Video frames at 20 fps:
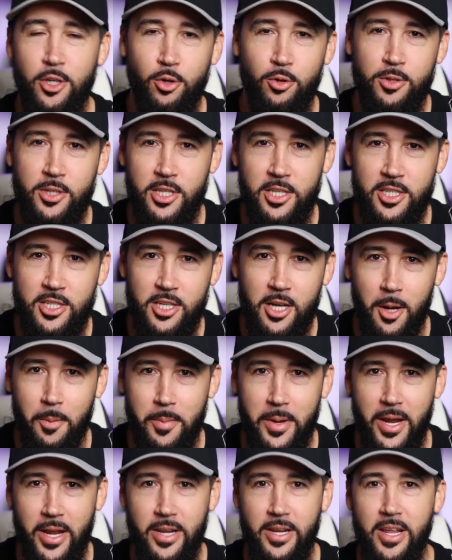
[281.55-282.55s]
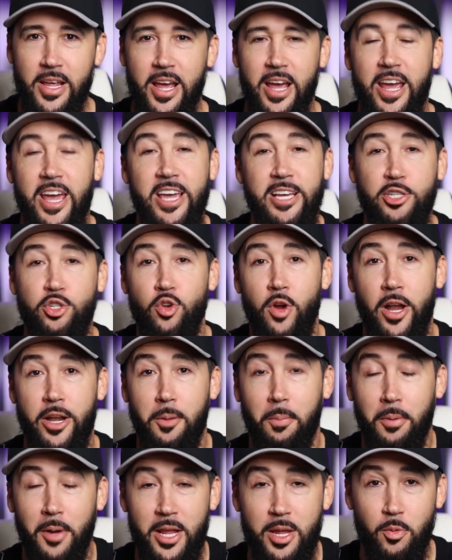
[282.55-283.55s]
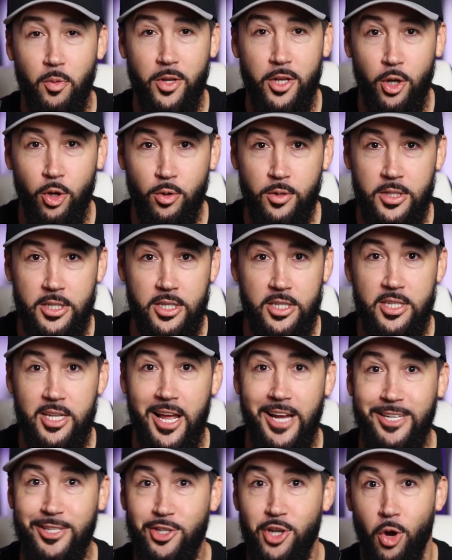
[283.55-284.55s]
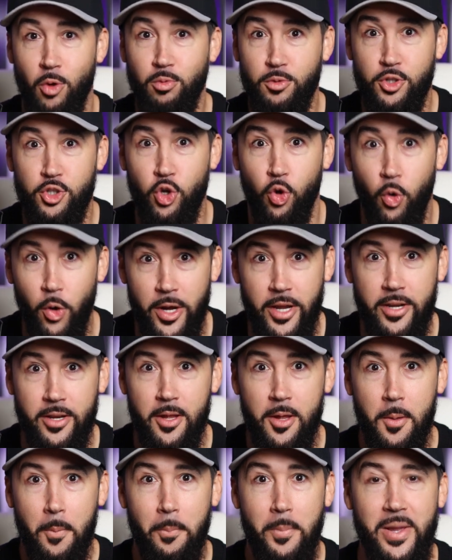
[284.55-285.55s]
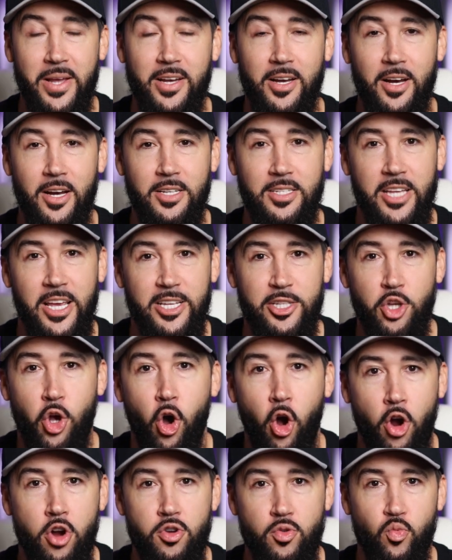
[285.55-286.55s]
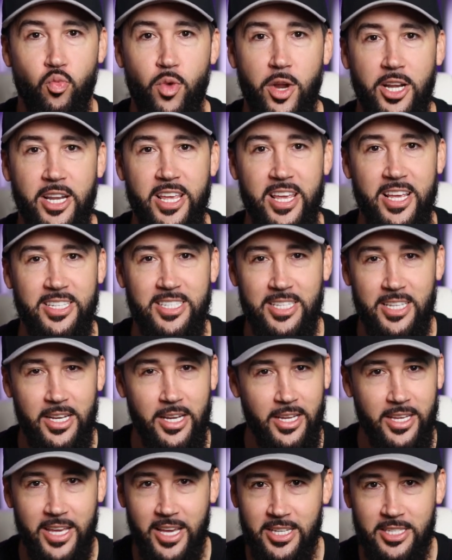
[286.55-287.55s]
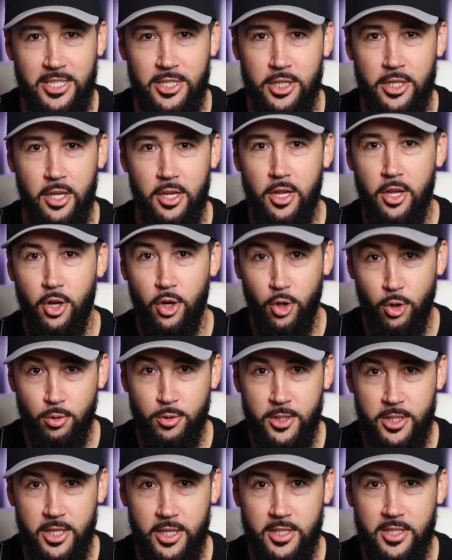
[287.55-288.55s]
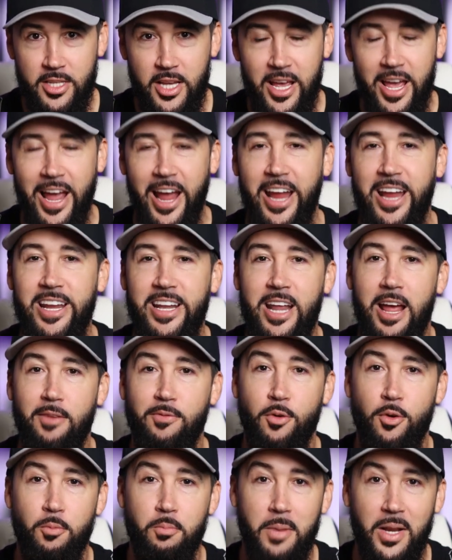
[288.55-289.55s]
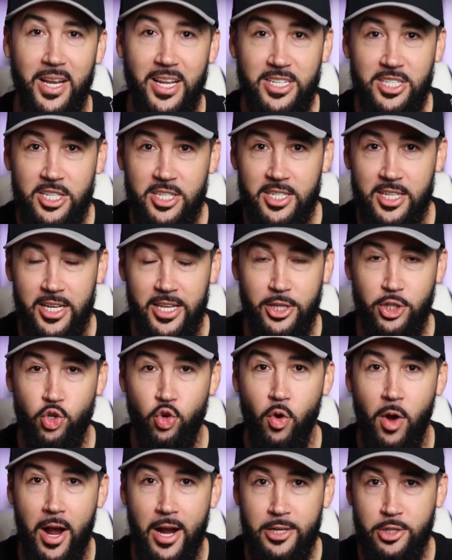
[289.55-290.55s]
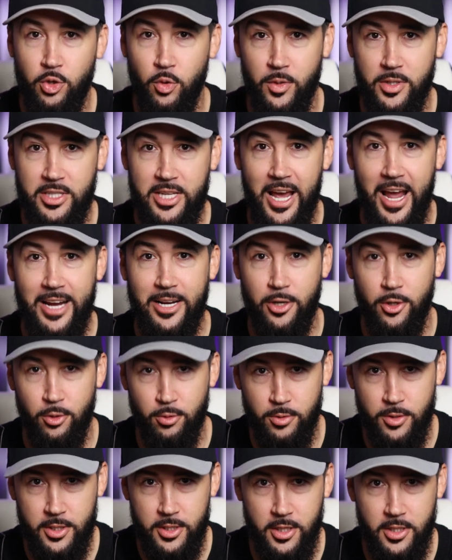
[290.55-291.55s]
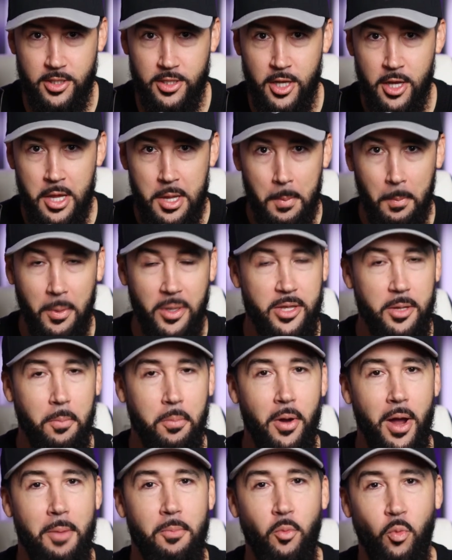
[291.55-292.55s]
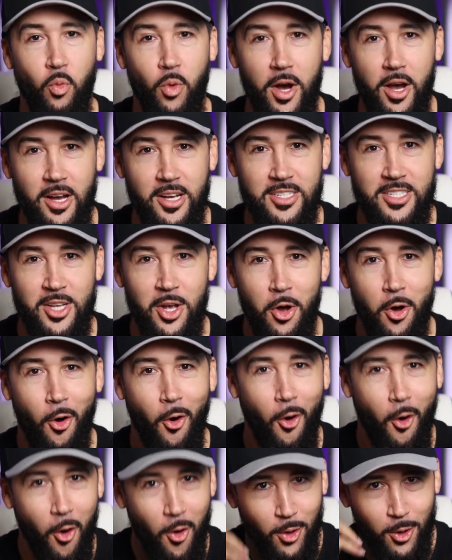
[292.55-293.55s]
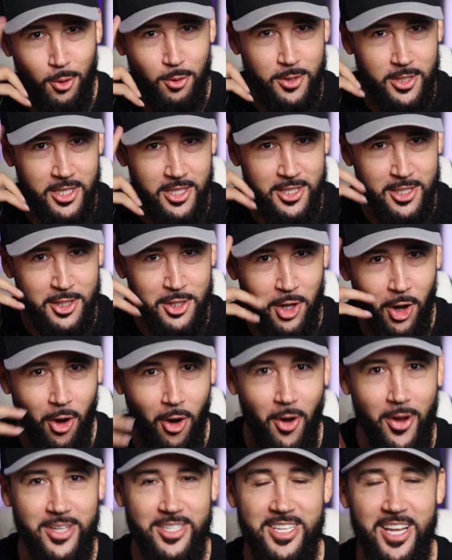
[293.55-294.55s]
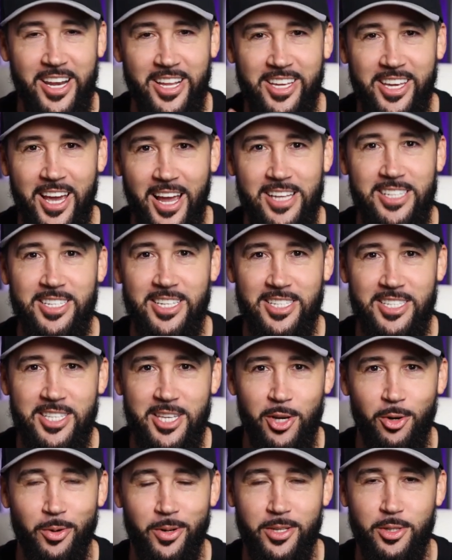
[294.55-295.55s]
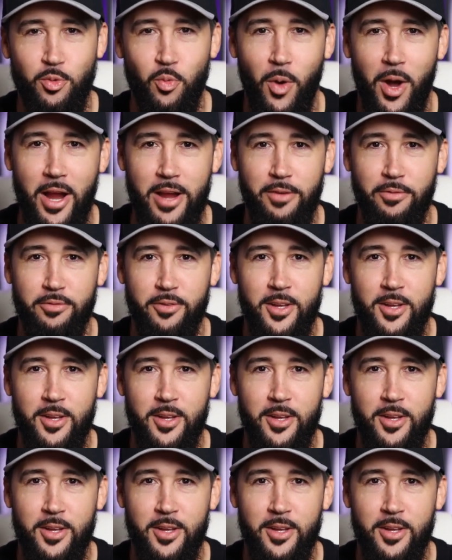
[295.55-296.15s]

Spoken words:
Lucius come in. He's trying to plead with Lucius like, don't do it, because his heart really isn't against Lucius. He never maliciously tried to attack Lucius. But the problem was, all Lucius saw is that Acacius killed his wife.